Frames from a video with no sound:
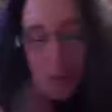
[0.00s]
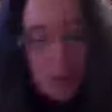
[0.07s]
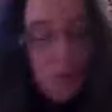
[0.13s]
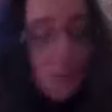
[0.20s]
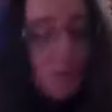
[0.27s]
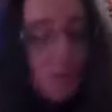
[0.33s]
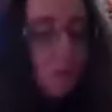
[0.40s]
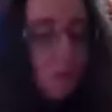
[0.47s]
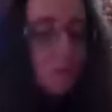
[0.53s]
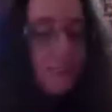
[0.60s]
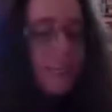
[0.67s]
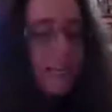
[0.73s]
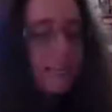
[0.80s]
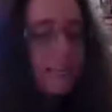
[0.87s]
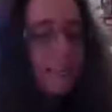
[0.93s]
the note from
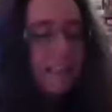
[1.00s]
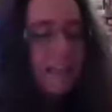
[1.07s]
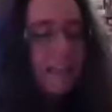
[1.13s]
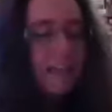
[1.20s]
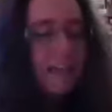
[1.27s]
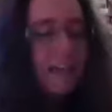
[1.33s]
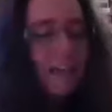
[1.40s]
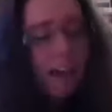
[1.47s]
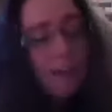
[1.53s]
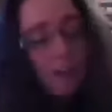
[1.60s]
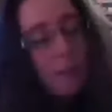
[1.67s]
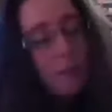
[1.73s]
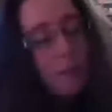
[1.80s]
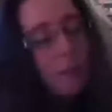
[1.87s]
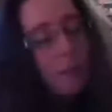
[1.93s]
Sandy on the
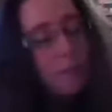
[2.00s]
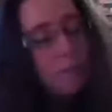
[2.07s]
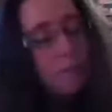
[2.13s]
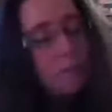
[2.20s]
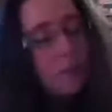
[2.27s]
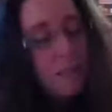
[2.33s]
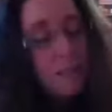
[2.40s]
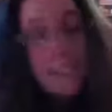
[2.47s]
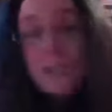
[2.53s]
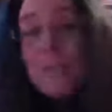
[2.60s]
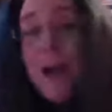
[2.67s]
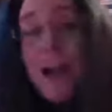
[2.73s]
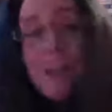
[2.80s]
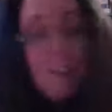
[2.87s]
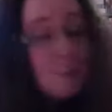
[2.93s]
back.
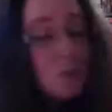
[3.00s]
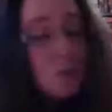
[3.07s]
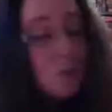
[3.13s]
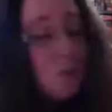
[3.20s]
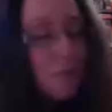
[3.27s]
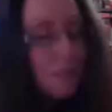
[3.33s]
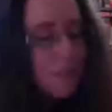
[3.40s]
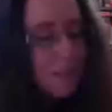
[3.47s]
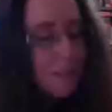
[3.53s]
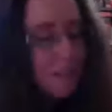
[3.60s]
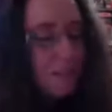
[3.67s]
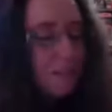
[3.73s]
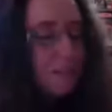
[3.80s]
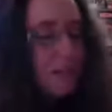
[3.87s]
Smile, it's Christmas.